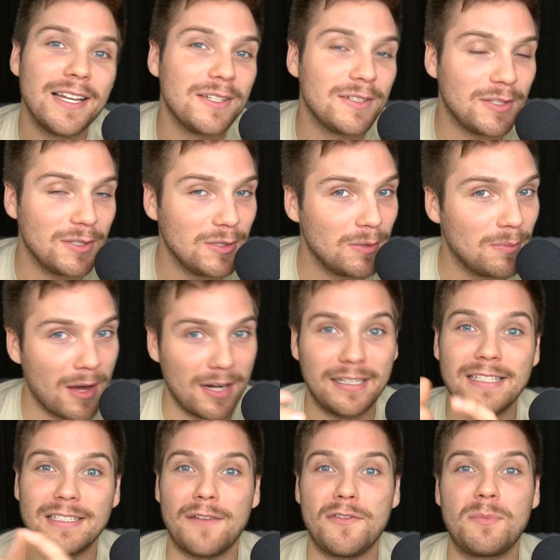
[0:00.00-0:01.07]
to
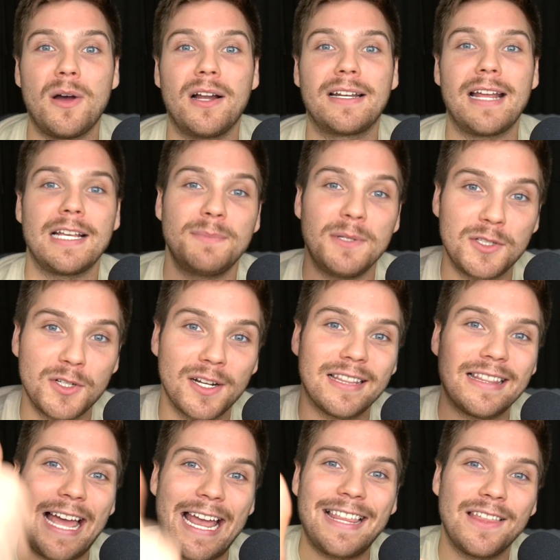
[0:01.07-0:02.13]
monetize off your podcast, be sure to
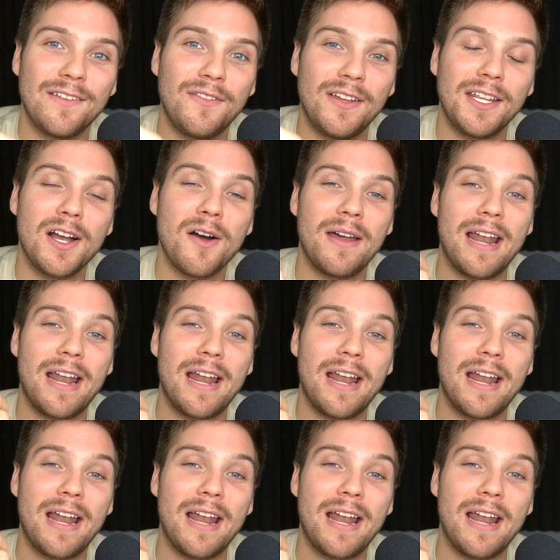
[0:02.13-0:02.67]
like the video.